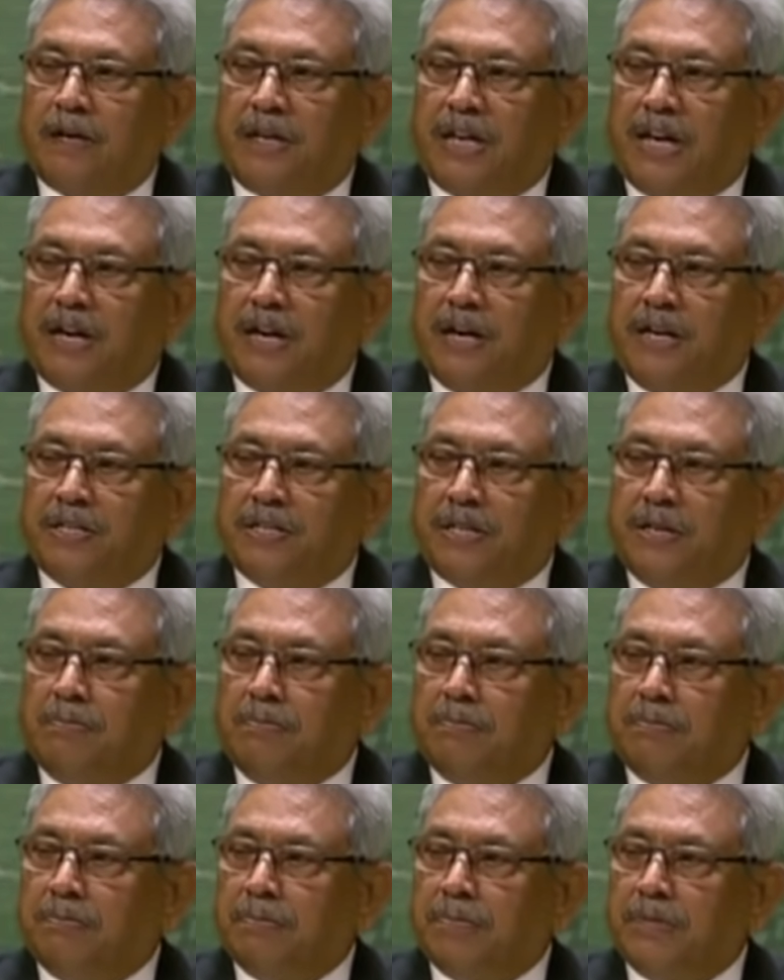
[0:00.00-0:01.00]

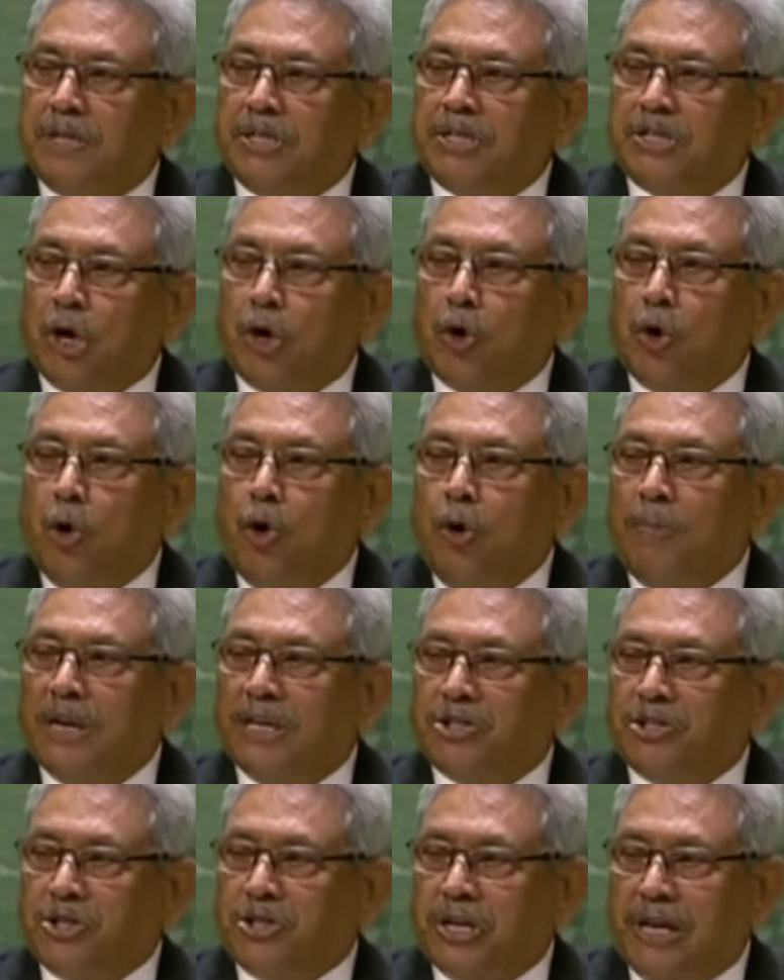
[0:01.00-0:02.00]
Terrorism is a
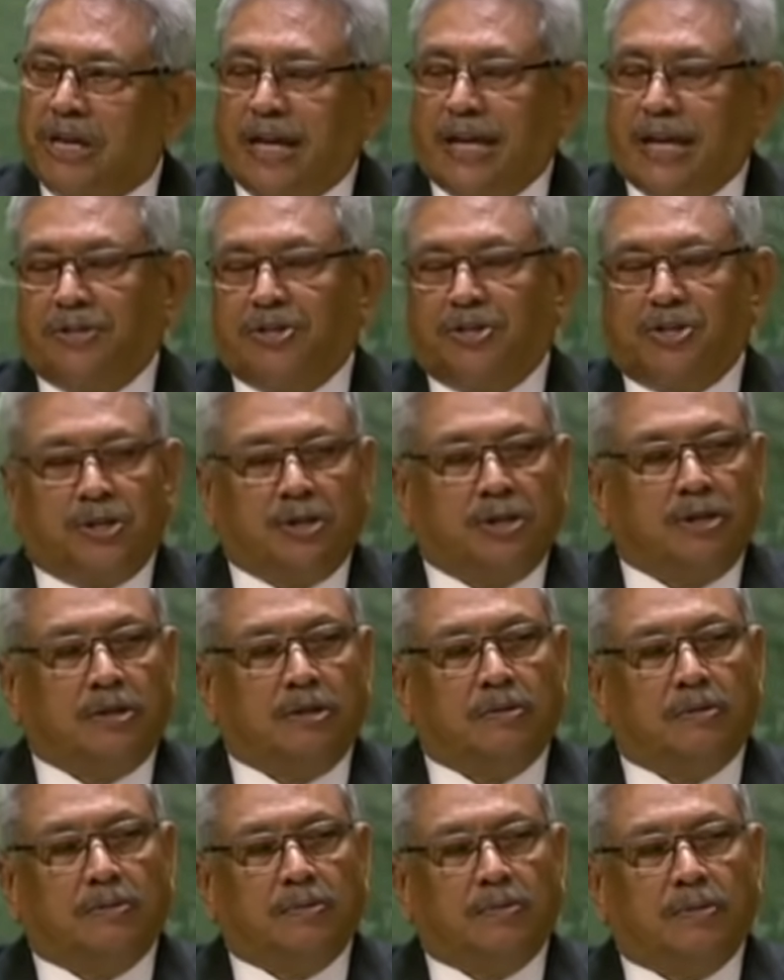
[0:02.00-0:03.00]
global challenge
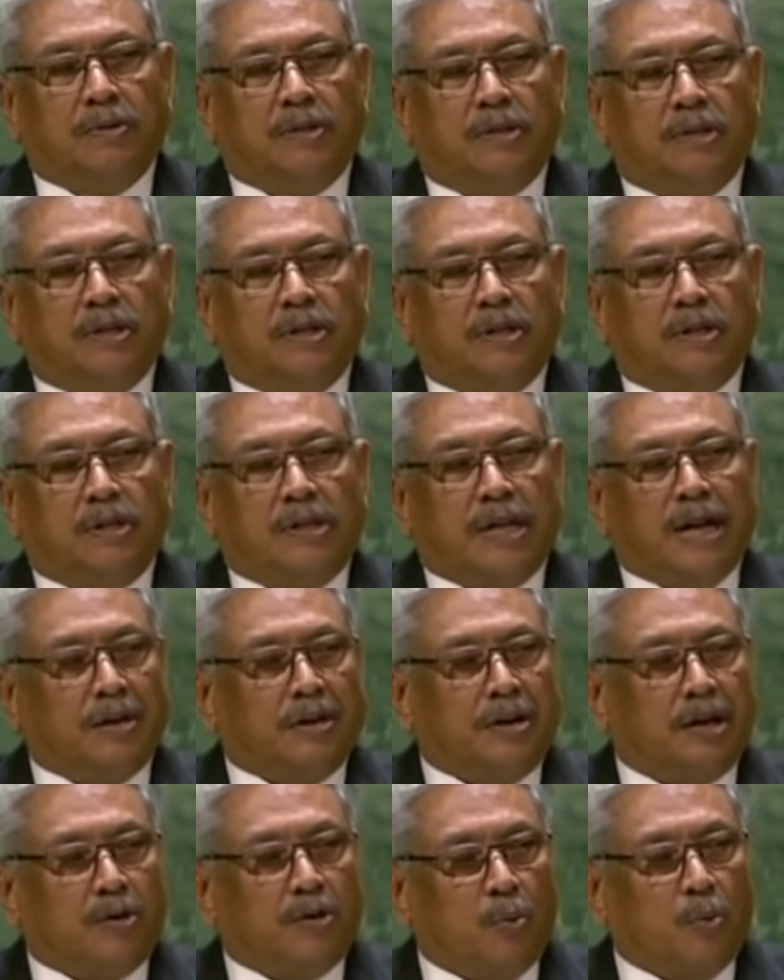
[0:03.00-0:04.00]
that
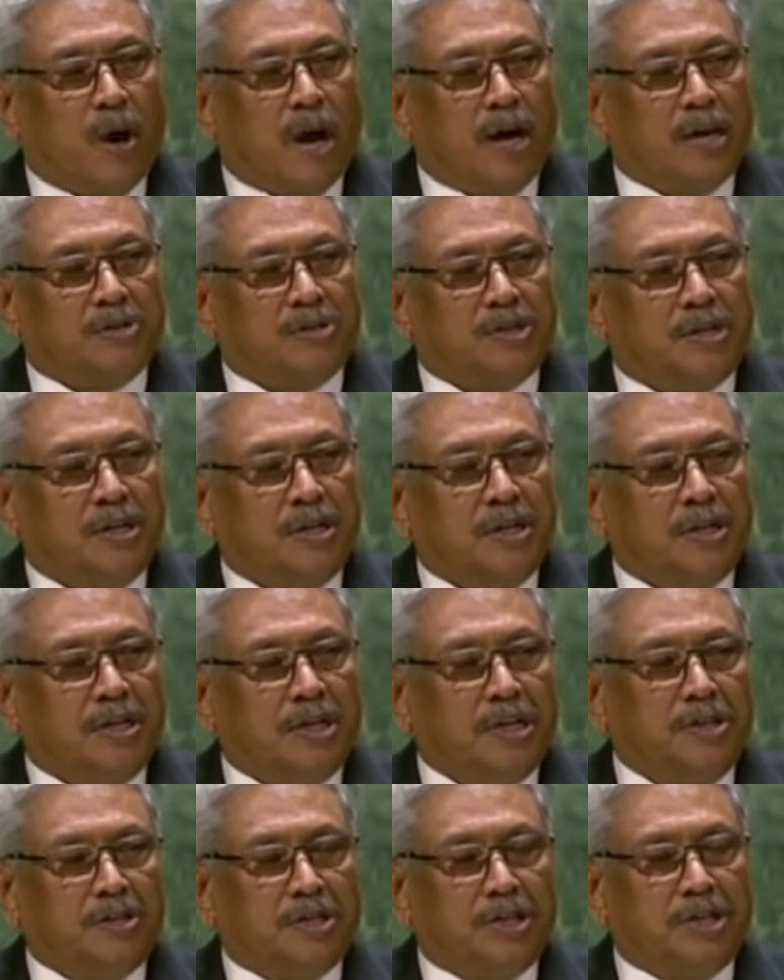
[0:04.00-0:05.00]
requires
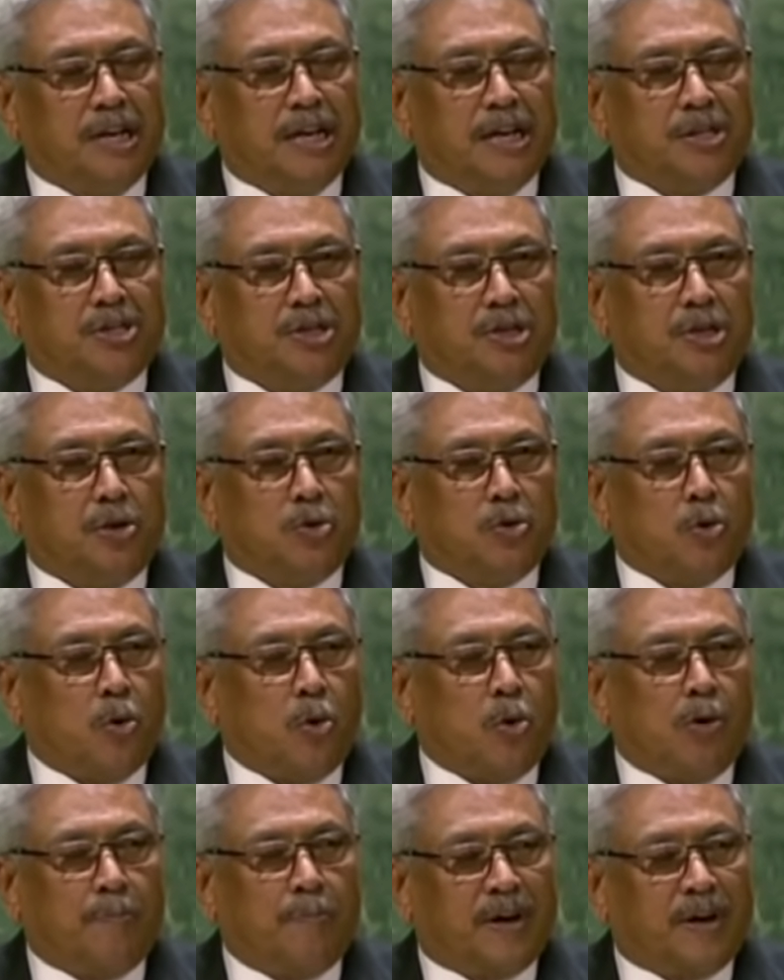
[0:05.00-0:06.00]
international
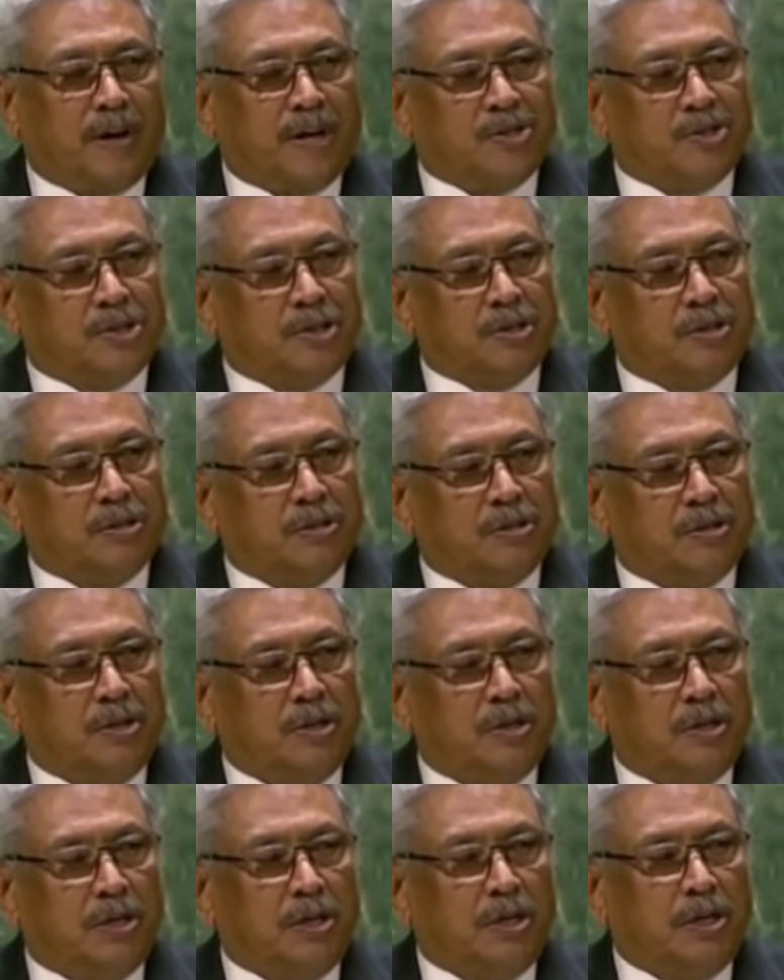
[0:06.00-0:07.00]
cooperation,
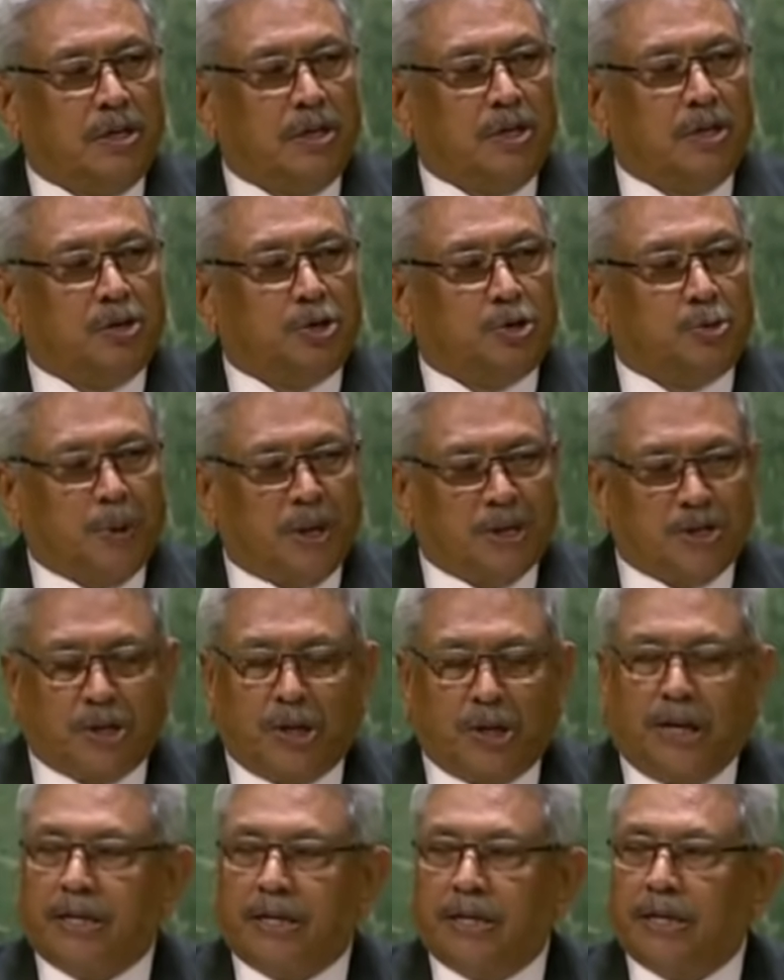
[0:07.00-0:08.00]

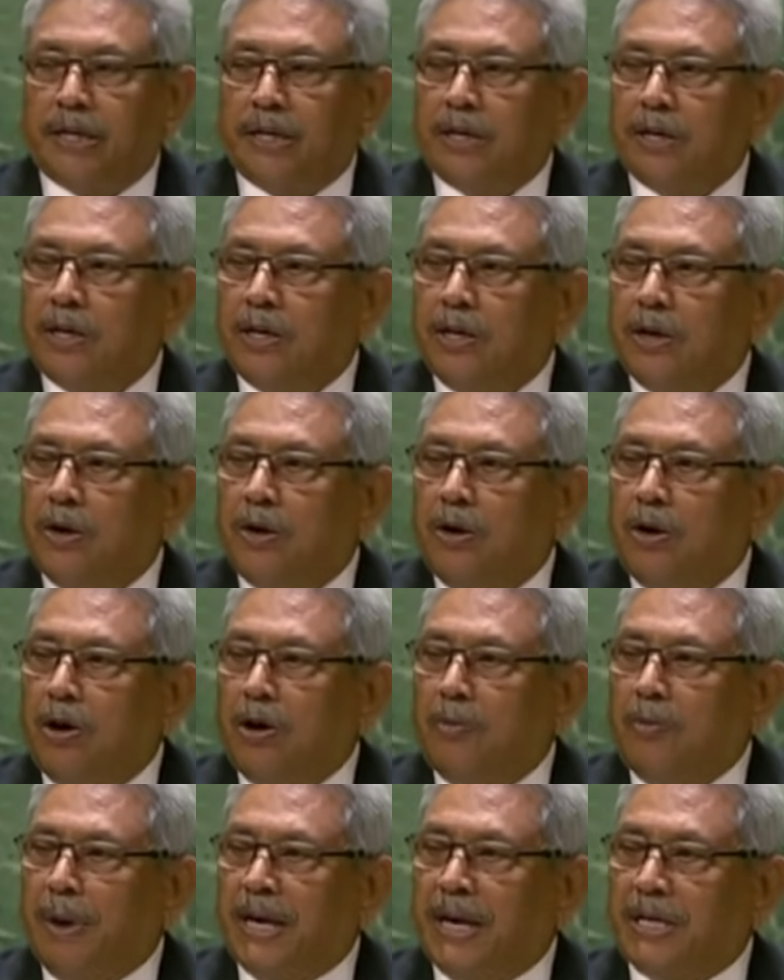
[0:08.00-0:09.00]
especially
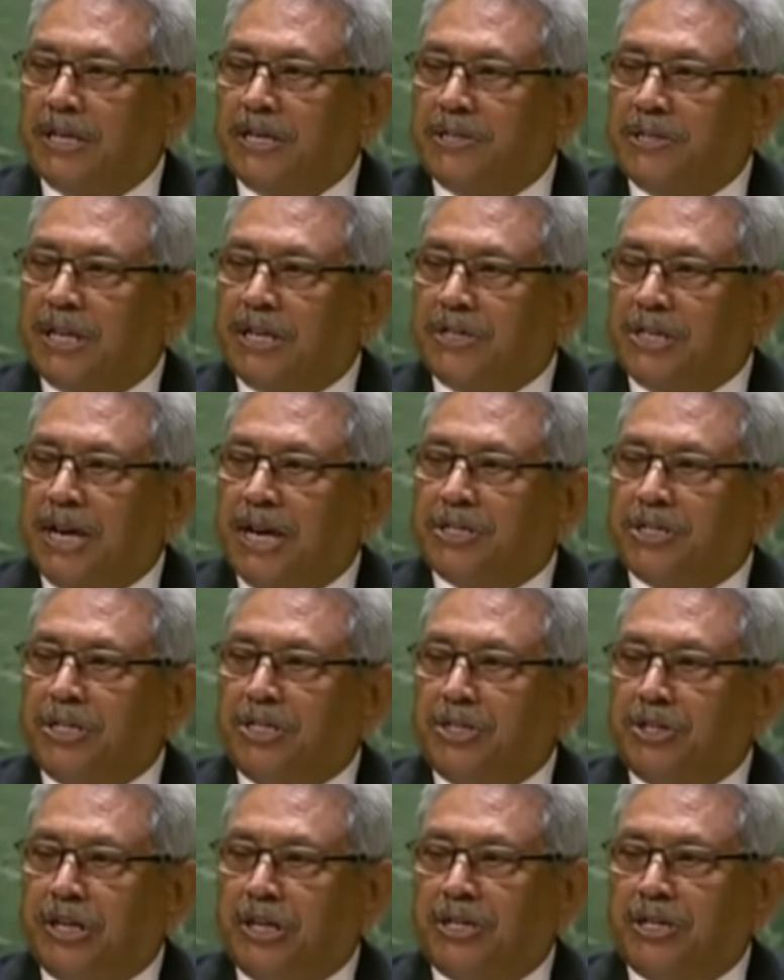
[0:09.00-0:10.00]
on matters such as
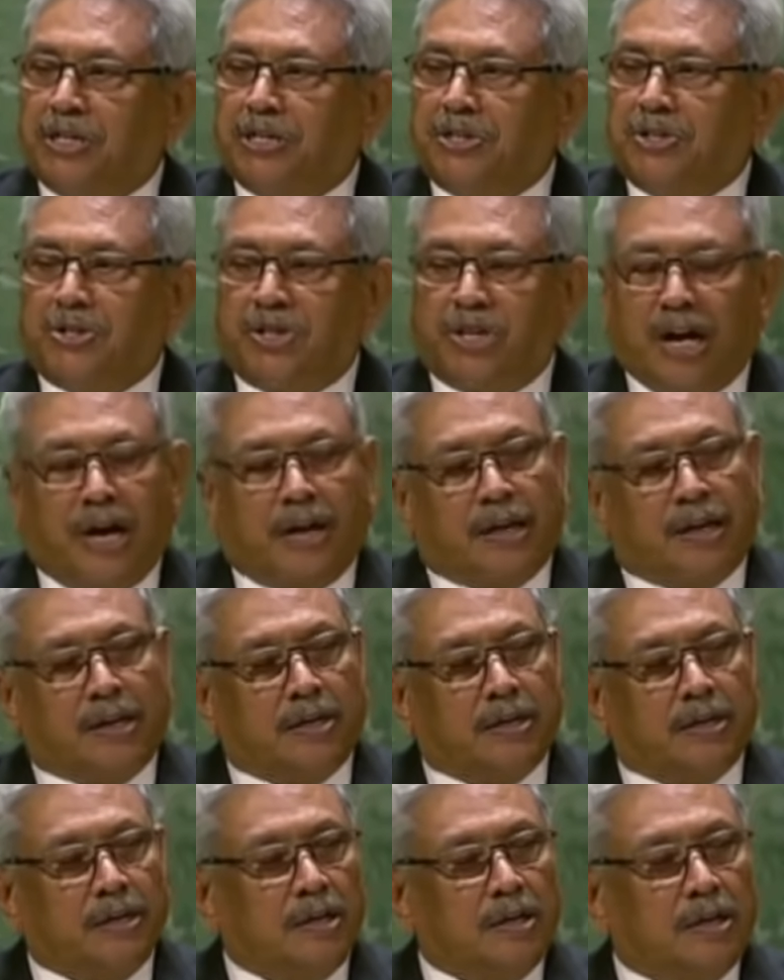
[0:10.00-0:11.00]
intelligence
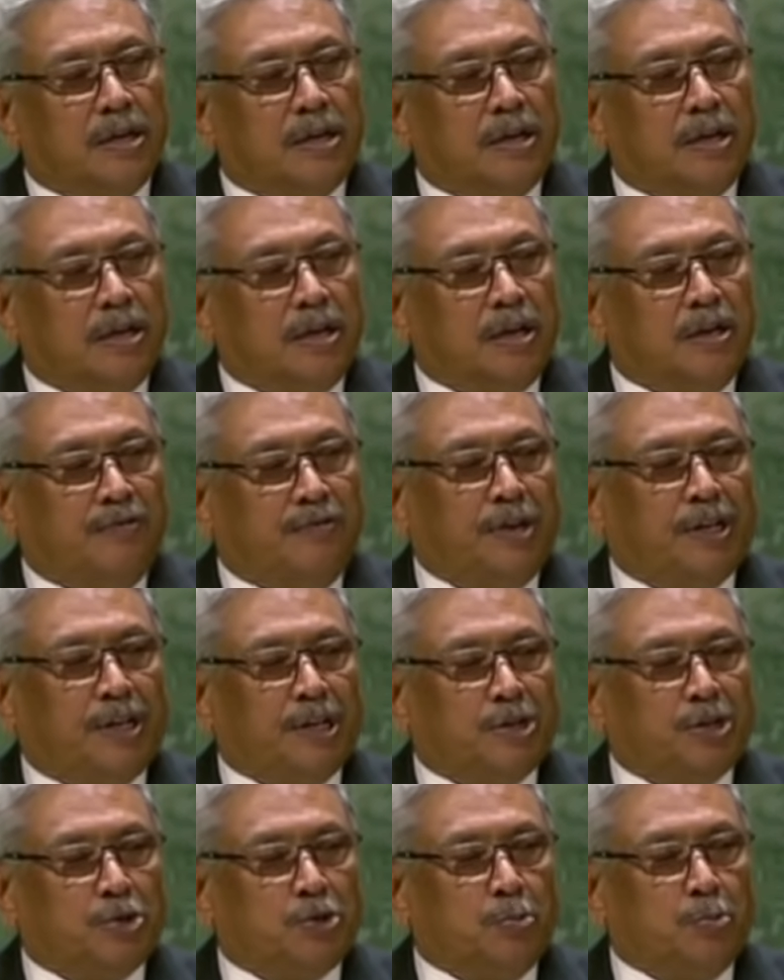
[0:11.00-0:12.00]
sharing, if it
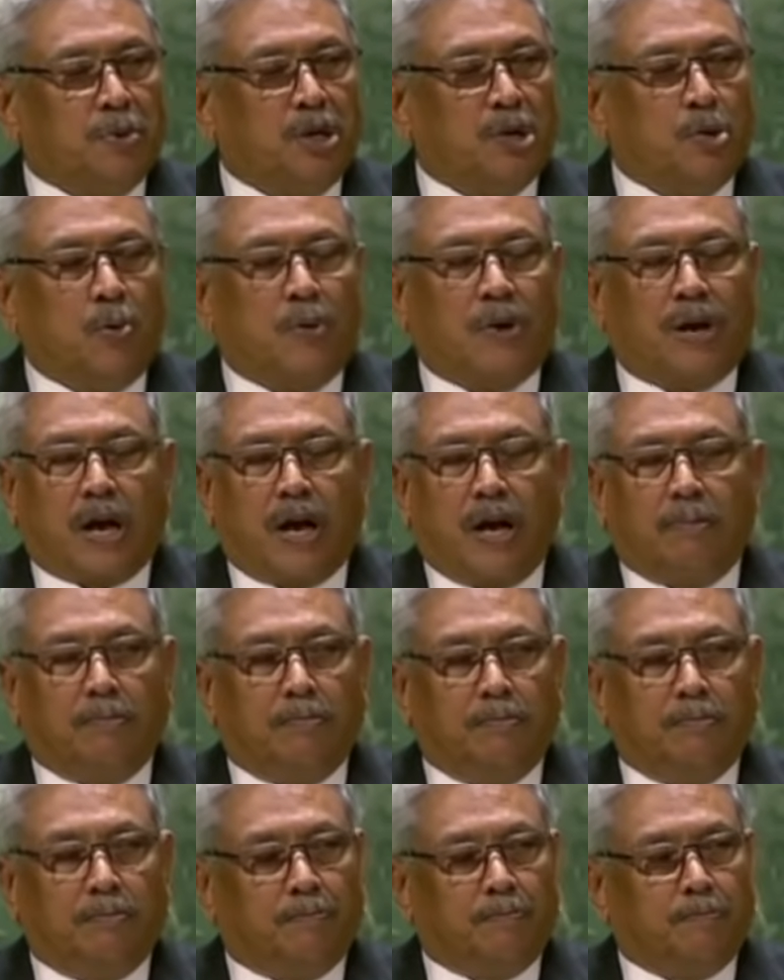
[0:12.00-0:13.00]
is to be overcome.